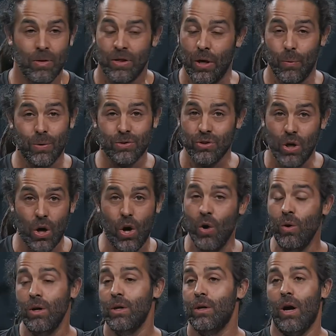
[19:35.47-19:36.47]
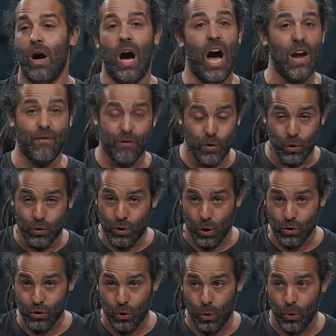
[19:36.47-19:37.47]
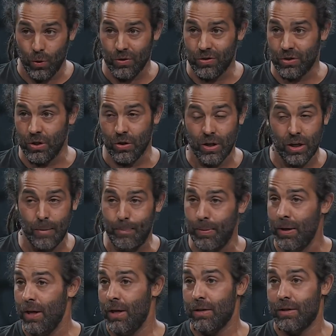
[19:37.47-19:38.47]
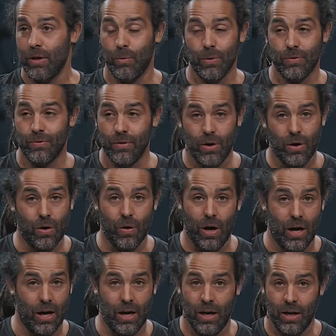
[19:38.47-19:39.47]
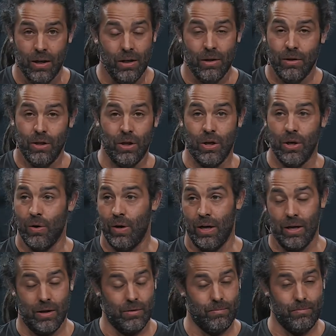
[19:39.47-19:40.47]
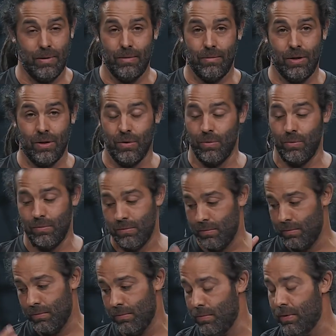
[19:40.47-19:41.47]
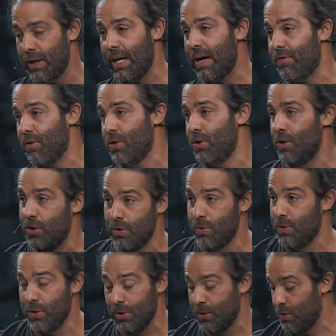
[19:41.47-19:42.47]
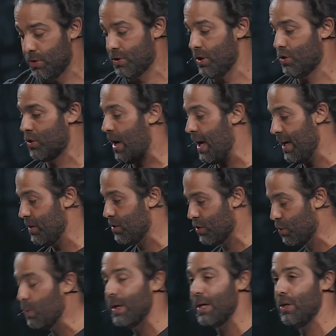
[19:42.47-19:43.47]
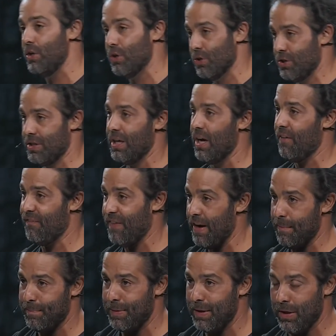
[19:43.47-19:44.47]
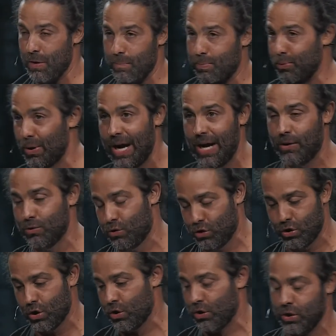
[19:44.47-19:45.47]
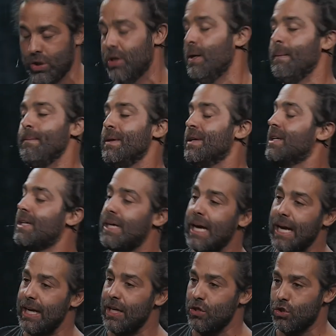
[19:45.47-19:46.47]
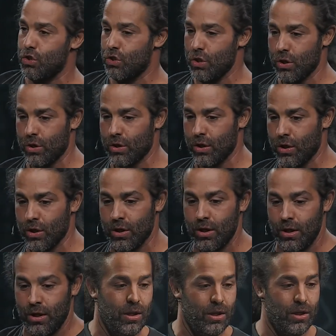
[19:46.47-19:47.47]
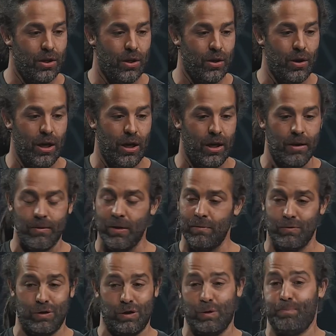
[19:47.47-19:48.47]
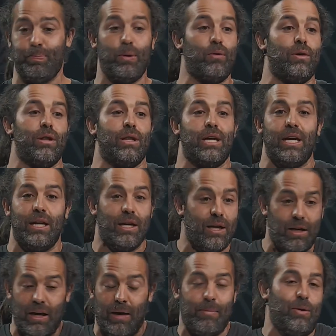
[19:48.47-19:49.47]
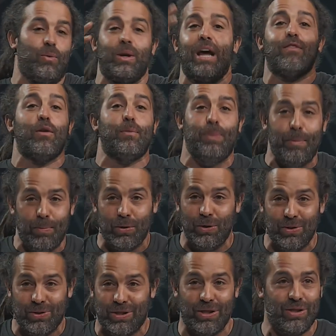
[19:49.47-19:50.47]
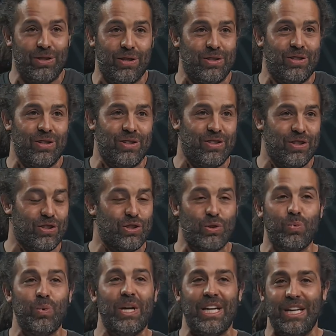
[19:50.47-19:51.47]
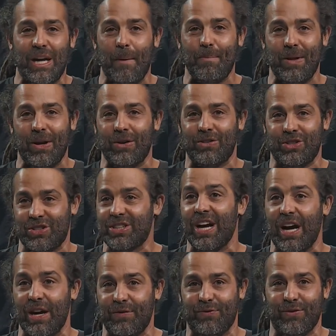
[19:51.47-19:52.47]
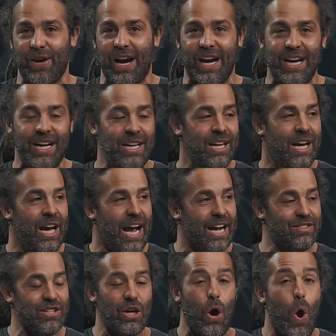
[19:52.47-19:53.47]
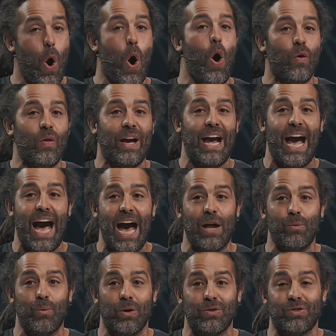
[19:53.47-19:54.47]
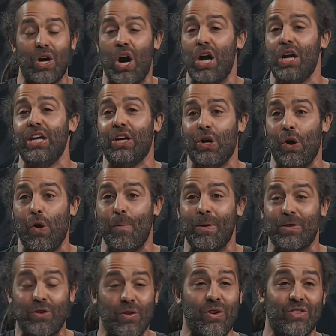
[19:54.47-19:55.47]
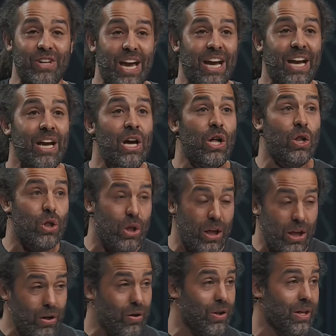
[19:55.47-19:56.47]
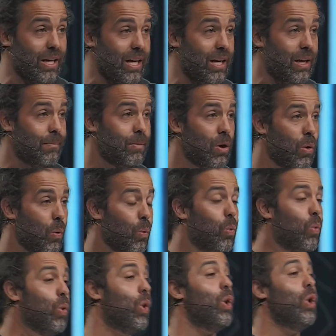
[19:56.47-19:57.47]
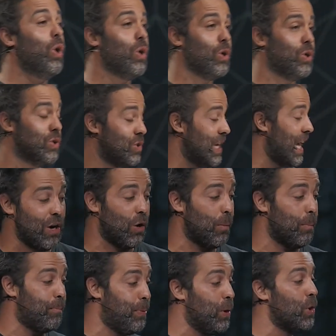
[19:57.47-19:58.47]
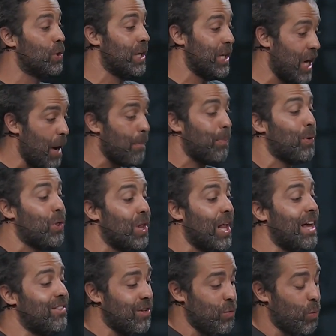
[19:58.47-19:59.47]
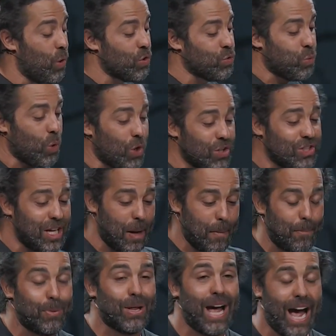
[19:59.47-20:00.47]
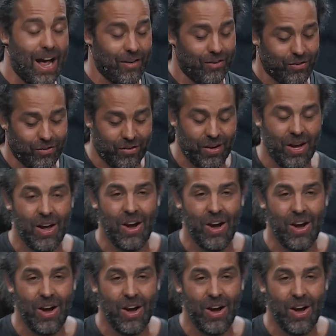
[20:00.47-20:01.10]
There was no high fructose corn syrup. There was no, uh, you know, uh, you know, whatever you use to try and sweeten your stuff up. You know, brown sugar, cane sugar, you know, uh, spirulina. I mean, whatever people use to, to, to sweeten up their stuff, right? It's like all they had was the honeycomb. And so they're saying literally words are building up, pleasant words, words that bless